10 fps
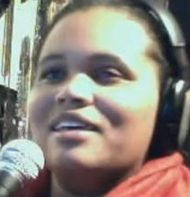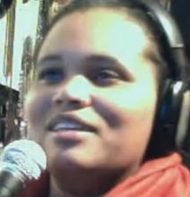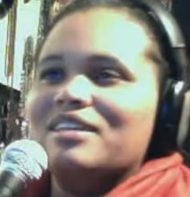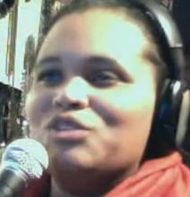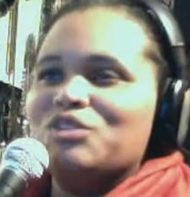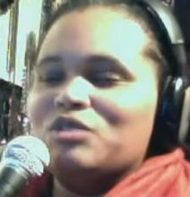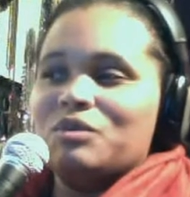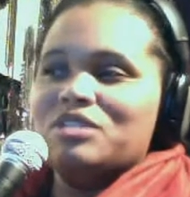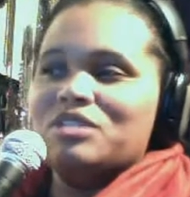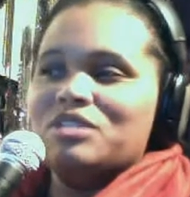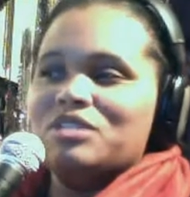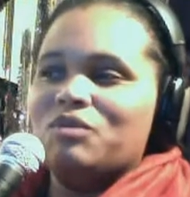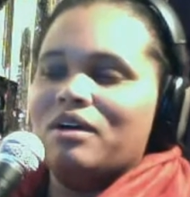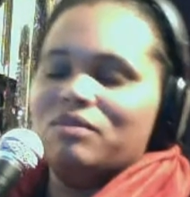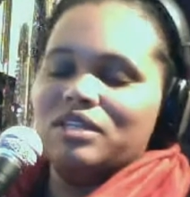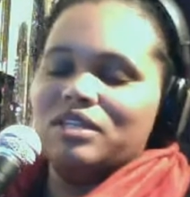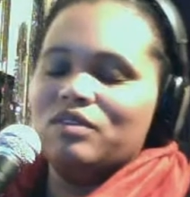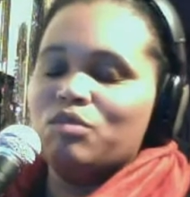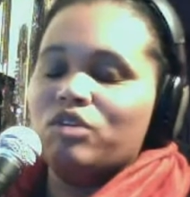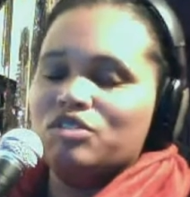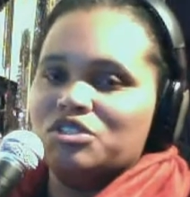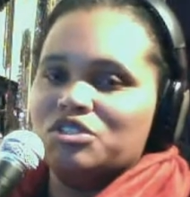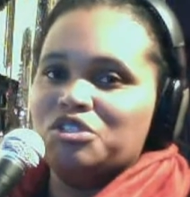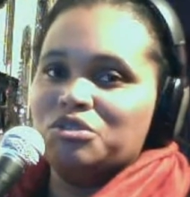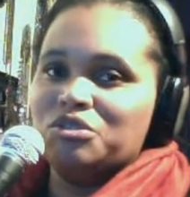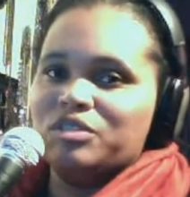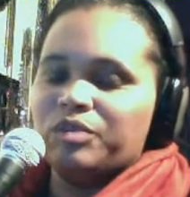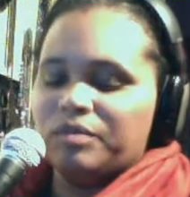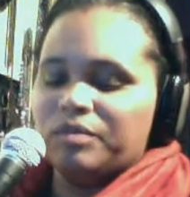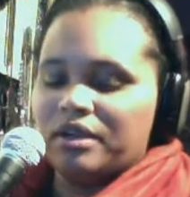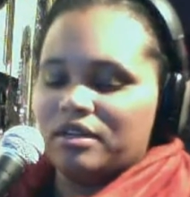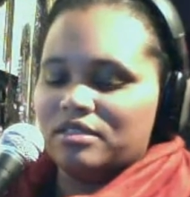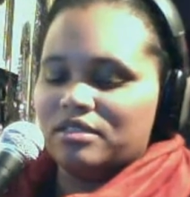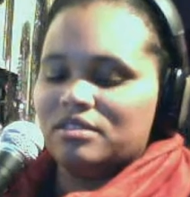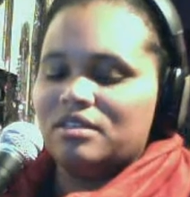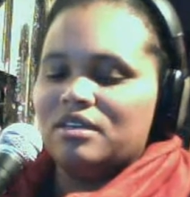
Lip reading: And the truth is that we do. Well, we live in more than just two separate Americas.